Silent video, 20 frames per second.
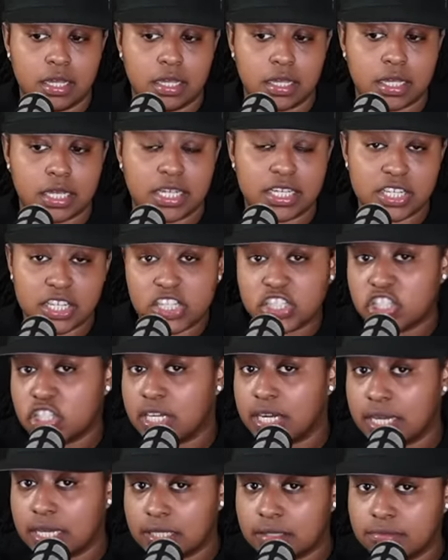
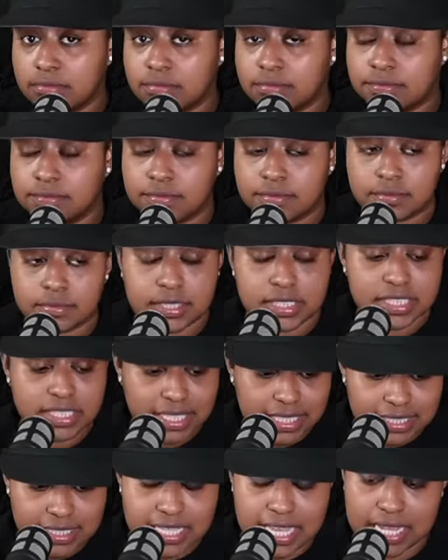conditioning
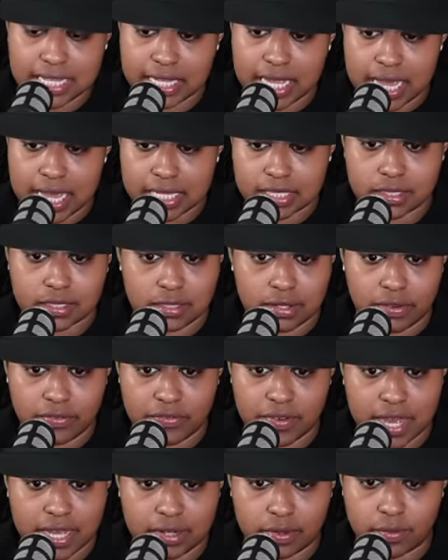since that last little
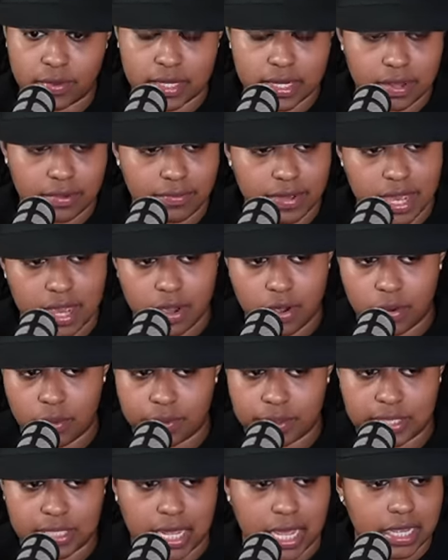fight or whatever. I hope
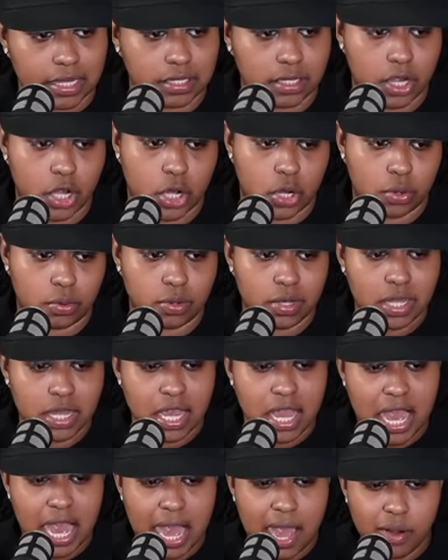he like, yo,
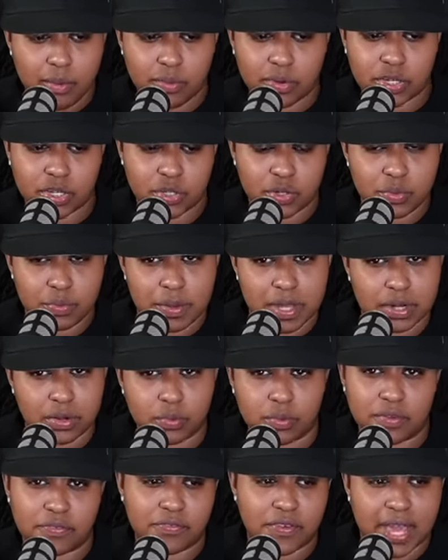I want to do better
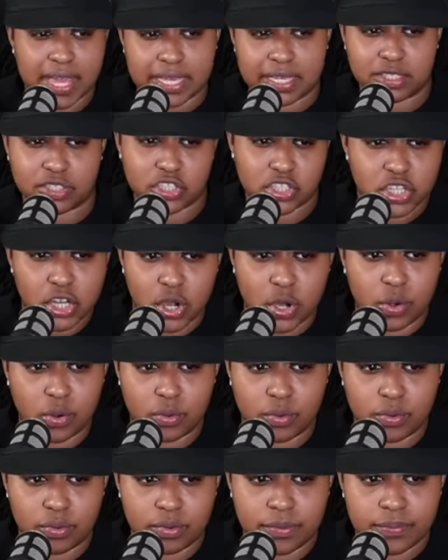with fighting.
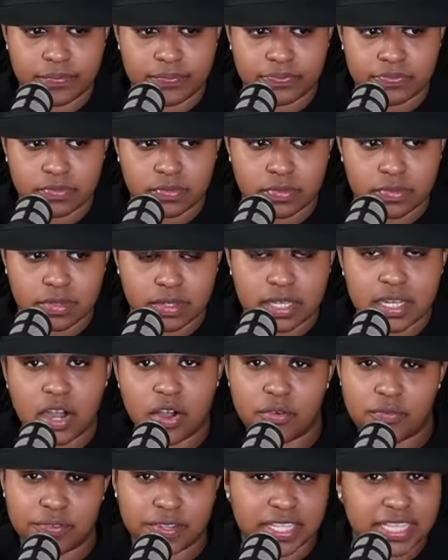So
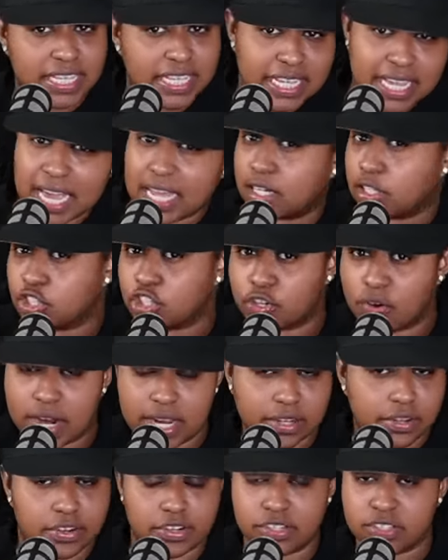hopefully he got a
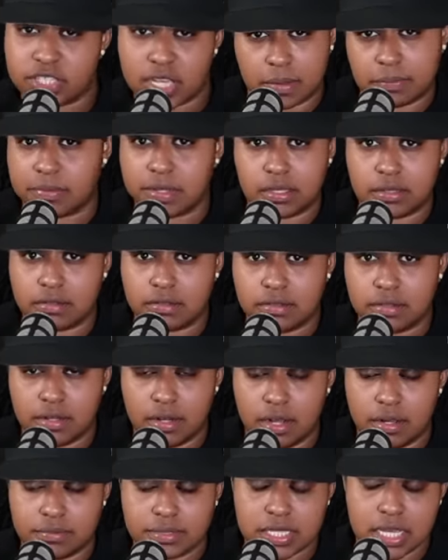trainer or something. You know
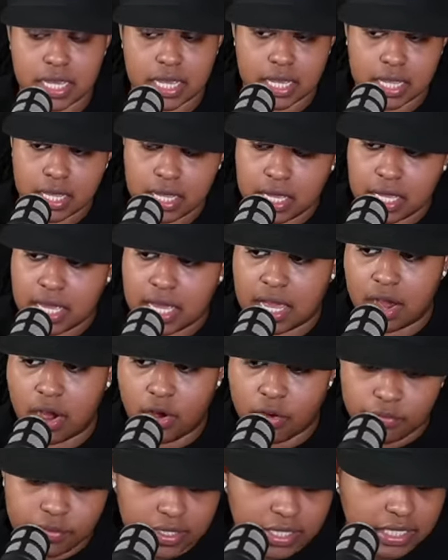what I'm saying? And
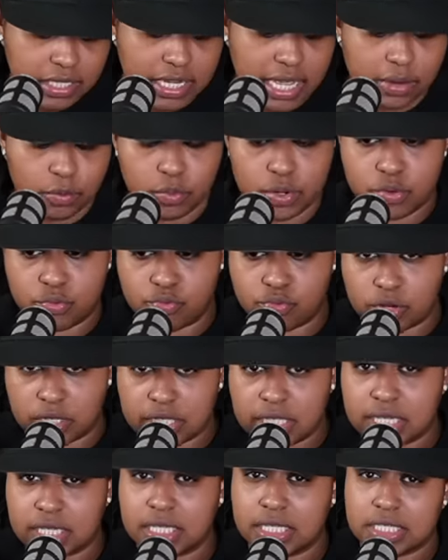hopefully like we
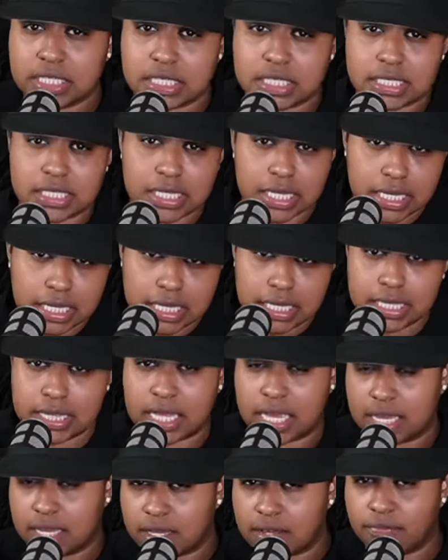really can see
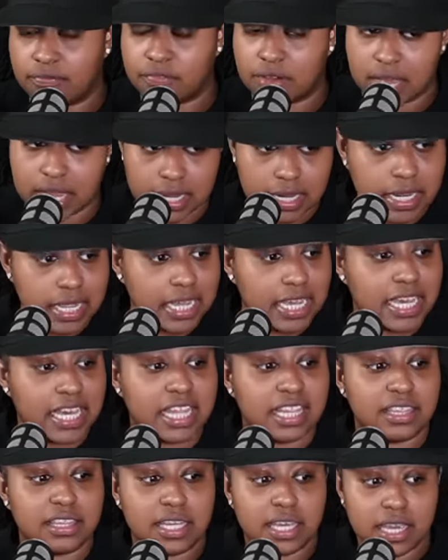that he can fight.
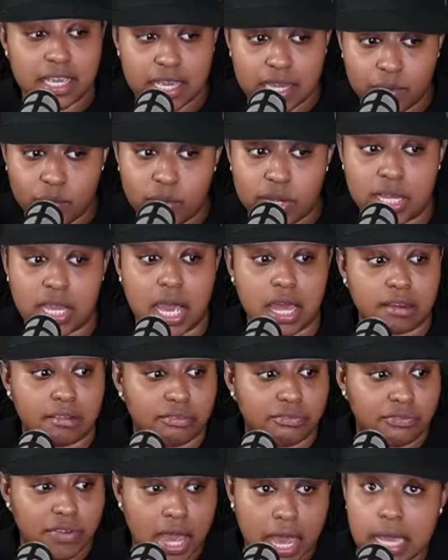And then we got to
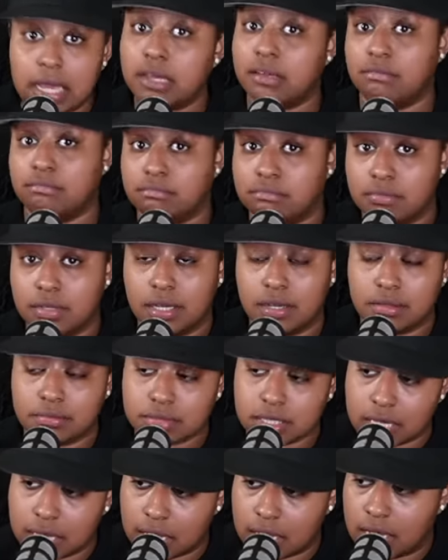fight. You know what I'm
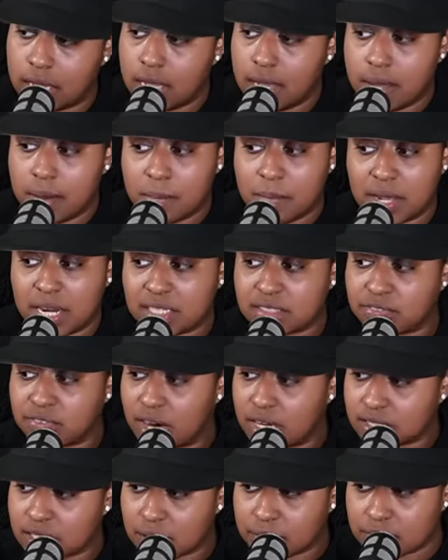saying? But as
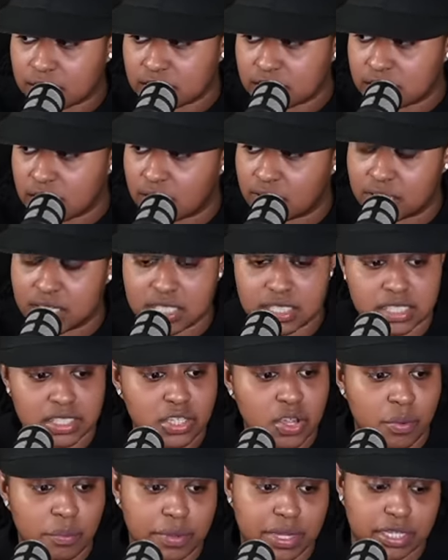far as I'm concerned, this is
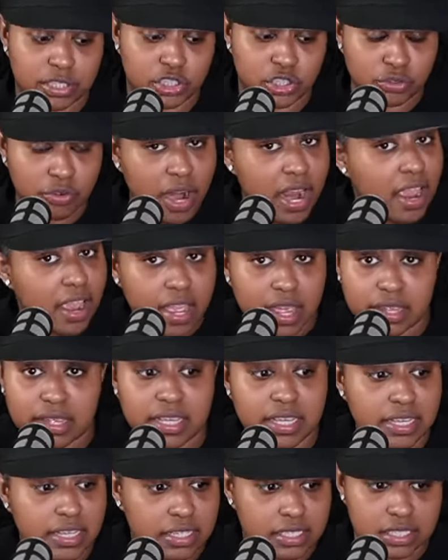going to be a drag.
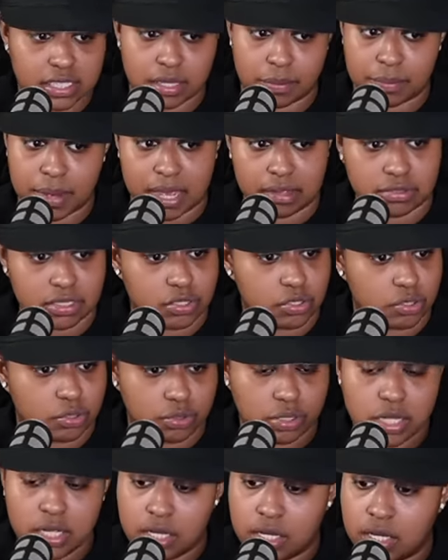He is about to
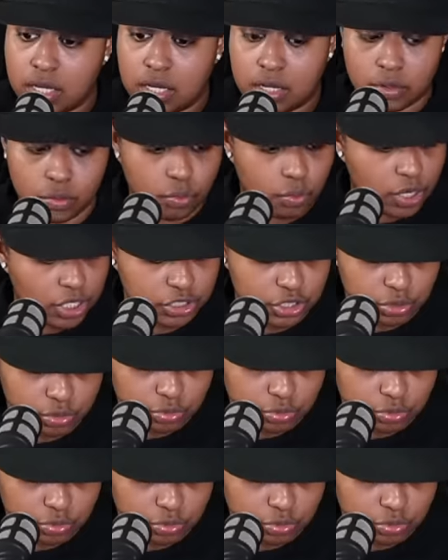1, 2,